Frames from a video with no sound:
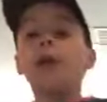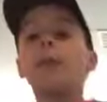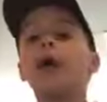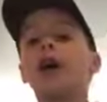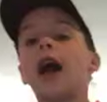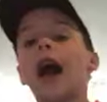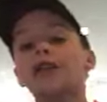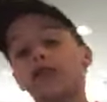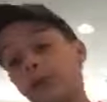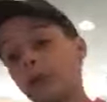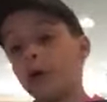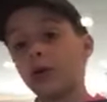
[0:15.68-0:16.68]
But as
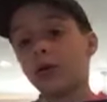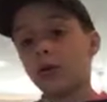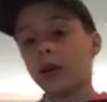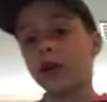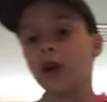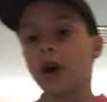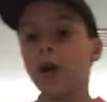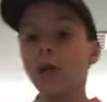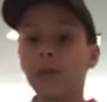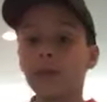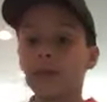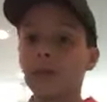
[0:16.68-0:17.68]
you probably already know,
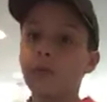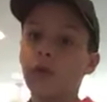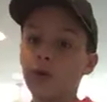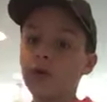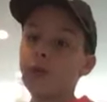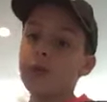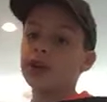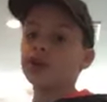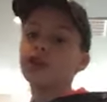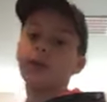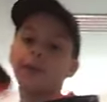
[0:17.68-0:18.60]
well, the picture